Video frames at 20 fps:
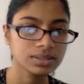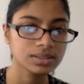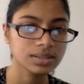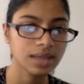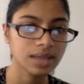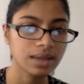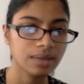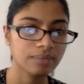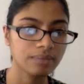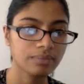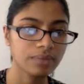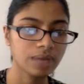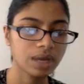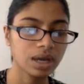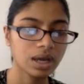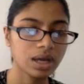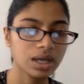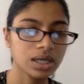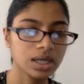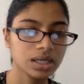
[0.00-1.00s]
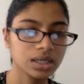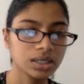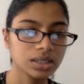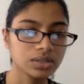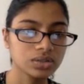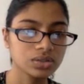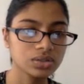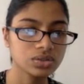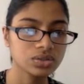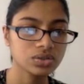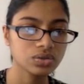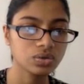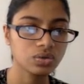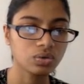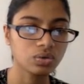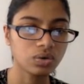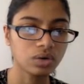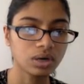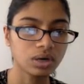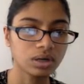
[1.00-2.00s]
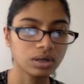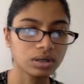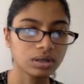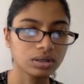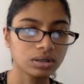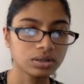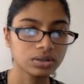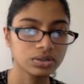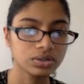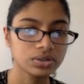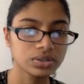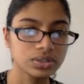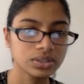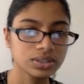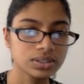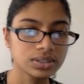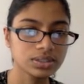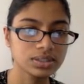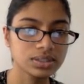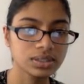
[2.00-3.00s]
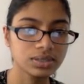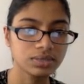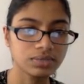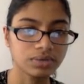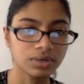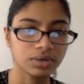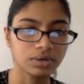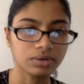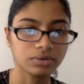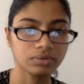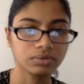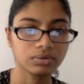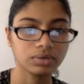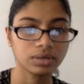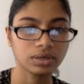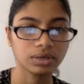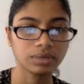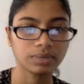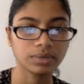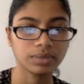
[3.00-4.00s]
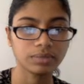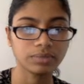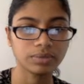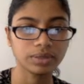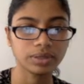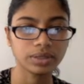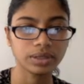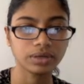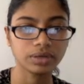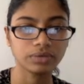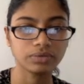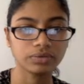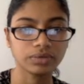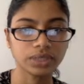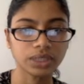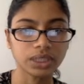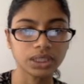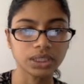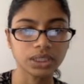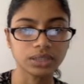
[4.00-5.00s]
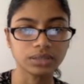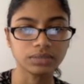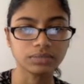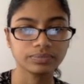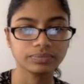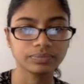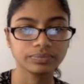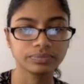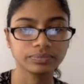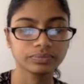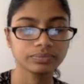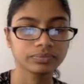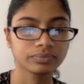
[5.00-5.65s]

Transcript: Set my score to 0. And I'm going to bring that over here.